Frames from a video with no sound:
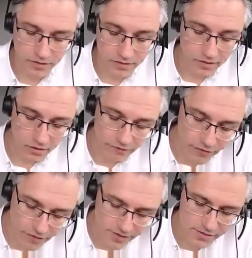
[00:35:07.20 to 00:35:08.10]

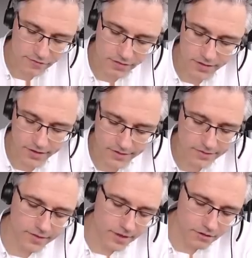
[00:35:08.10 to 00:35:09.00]
diversified
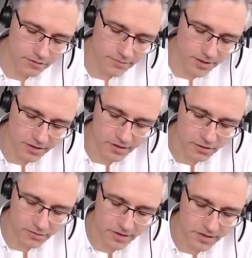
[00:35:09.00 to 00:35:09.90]
an
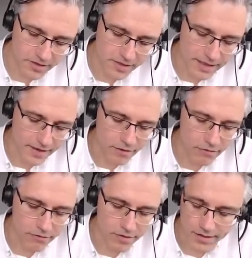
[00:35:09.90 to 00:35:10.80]
economy is,
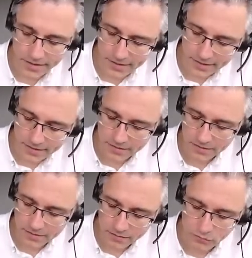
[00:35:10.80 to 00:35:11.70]
how
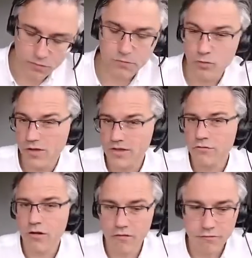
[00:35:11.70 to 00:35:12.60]
what its
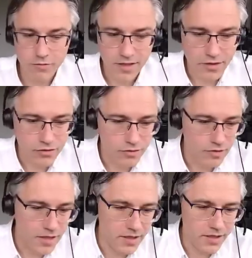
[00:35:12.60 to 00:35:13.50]
growth potential
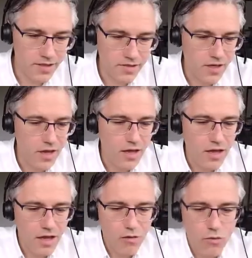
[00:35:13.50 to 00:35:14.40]
is.
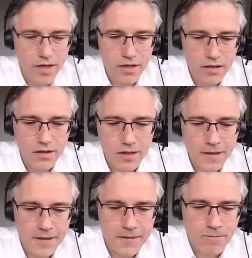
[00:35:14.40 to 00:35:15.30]
Well,
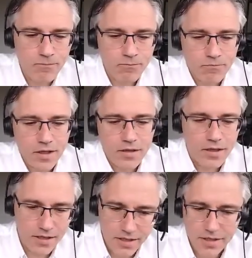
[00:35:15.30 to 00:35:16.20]

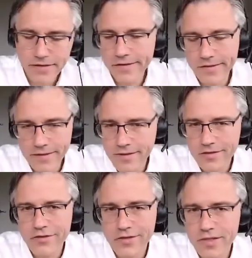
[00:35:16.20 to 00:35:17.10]
here
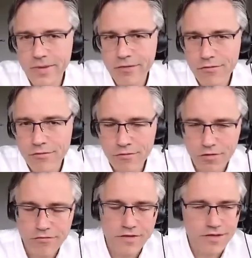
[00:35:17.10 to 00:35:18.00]
it's just about
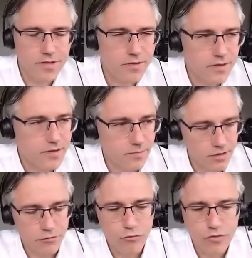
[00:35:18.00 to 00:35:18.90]
growth and stability,
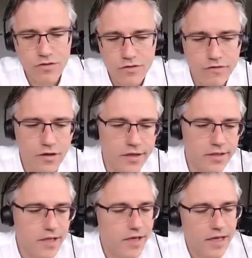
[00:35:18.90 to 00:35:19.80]
but
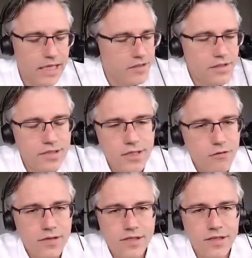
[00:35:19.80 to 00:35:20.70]
quantified. And the idea
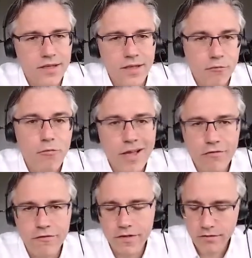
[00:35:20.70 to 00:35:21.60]
is that a
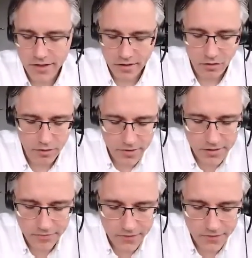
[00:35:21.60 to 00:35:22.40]
wealthier economy,